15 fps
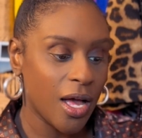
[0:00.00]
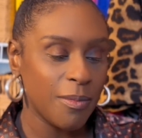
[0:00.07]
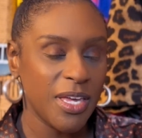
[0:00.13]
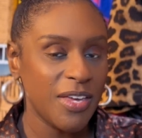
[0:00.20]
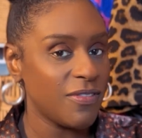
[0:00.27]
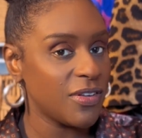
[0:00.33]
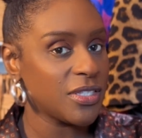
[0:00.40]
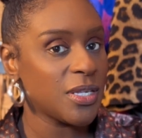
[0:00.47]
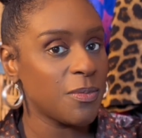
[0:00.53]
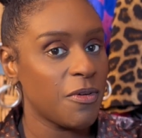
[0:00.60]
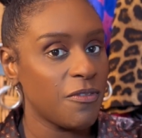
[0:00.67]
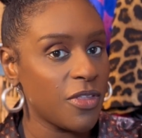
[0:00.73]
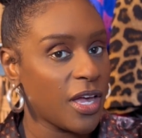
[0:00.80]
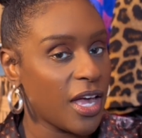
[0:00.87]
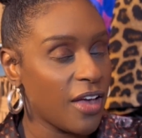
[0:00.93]
even some
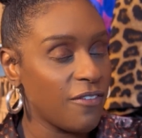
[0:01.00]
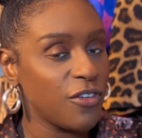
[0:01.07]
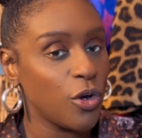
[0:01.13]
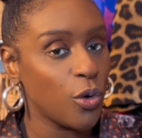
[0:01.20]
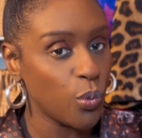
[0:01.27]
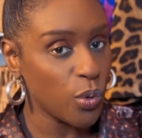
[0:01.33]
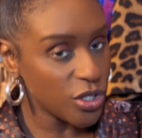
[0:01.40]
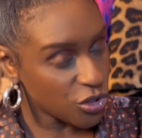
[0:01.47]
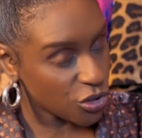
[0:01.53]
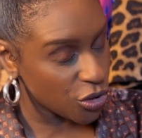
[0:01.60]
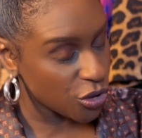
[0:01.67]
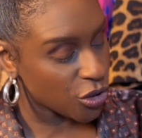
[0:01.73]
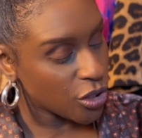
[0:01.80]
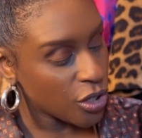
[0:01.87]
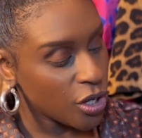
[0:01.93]
of the heavier
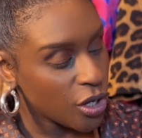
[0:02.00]
winter